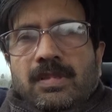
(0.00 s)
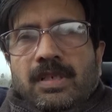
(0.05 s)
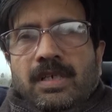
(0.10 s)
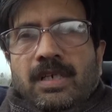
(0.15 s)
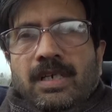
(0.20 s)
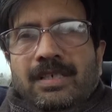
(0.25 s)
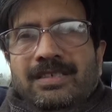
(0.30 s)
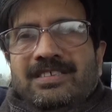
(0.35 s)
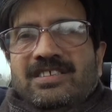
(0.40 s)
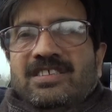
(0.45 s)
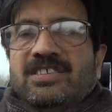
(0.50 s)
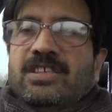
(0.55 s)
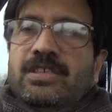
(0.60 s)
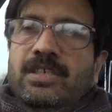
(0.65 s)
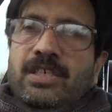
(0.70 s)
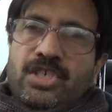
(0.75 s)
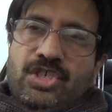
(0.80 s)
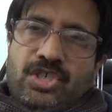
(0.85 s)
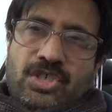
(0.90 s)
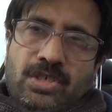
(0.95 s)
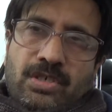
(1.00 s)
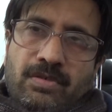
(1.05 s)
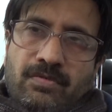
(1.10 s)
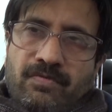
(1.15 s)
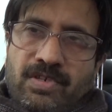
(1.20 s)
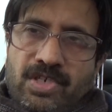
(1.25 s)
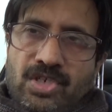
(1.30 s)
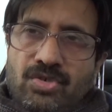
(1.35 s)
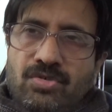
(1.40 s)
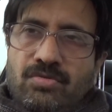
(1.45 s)
uh, this is a condition
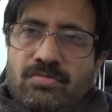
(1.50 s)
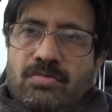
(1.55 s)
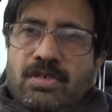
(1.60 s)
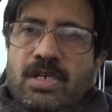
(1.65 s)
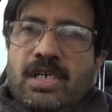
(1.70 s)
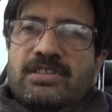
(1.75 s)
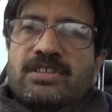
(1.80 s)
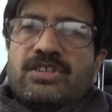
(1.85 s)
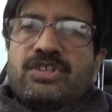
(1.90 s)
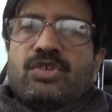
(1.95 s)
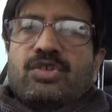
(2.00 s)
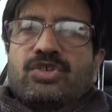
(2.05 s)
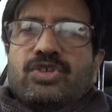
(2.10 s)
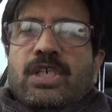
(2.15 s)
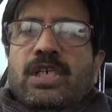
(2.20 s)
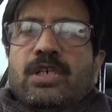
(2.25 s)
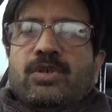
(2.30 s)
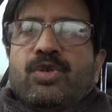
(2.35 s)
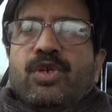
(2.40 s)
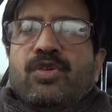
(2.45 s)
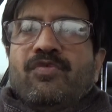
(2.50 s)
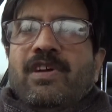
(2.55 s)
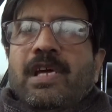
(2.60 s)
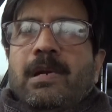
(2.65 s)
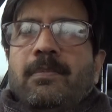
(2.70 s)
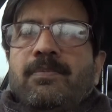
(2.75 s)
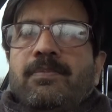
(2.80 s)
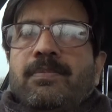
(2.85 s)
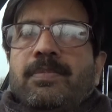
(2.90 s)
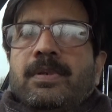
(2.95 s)
which causes your child to
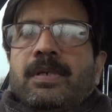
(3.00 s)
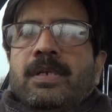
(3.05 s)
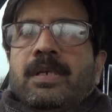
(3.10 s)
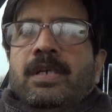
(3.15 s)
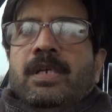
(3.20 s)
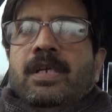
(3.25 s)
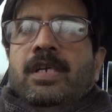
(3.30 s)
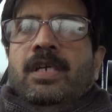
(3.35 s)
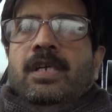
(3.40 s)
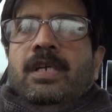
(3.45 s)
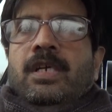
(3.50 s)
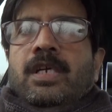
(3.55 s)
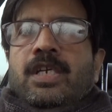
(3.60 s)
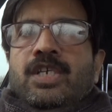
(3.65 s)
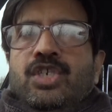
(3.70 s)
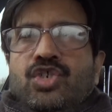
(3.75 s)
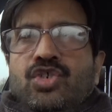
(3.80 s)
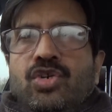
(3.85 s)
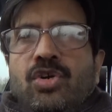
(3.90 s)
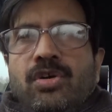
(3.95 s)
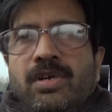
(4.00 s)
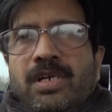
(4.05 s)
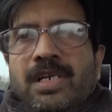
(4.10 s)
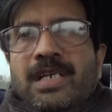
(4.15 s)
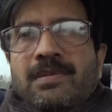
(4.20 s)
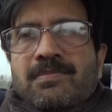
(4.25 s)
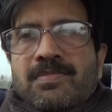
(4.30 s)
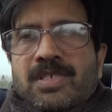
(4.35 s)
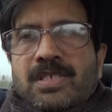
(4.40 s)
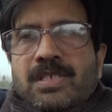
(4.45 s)
develop short
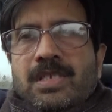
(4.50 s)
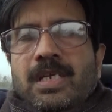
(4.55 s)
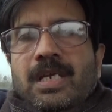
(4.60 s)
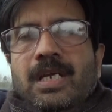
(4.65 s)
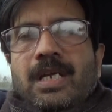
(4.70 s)
limbs